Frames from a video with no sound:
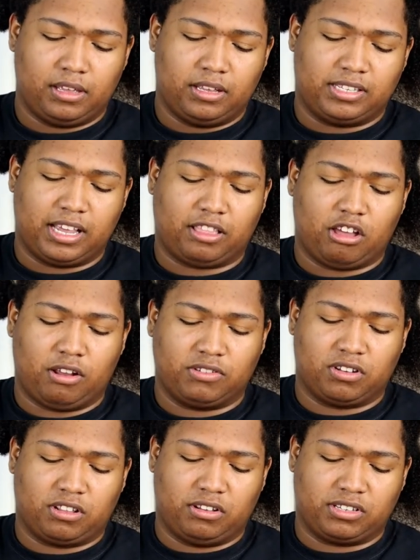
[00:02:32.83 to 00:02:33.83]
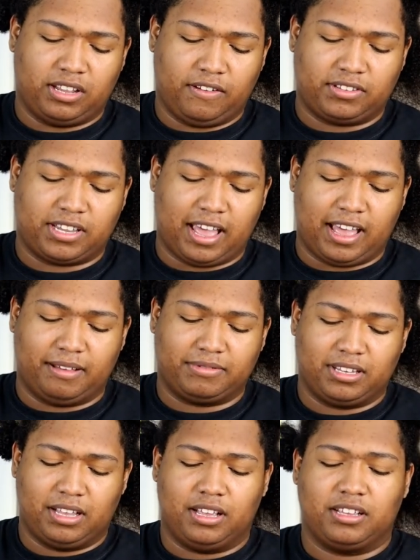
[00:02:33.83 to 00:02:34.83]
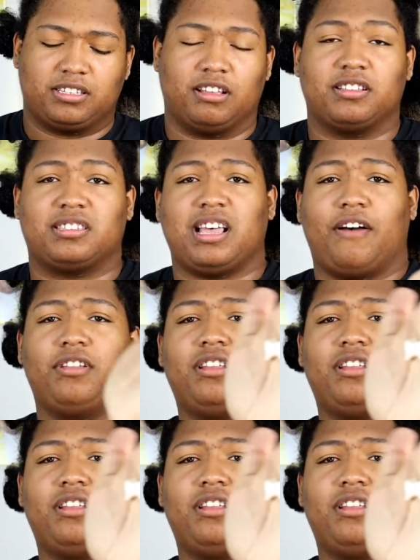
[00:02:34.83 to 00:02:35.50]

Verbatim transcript: See, I thought it was one of those lift tabs. So this is how it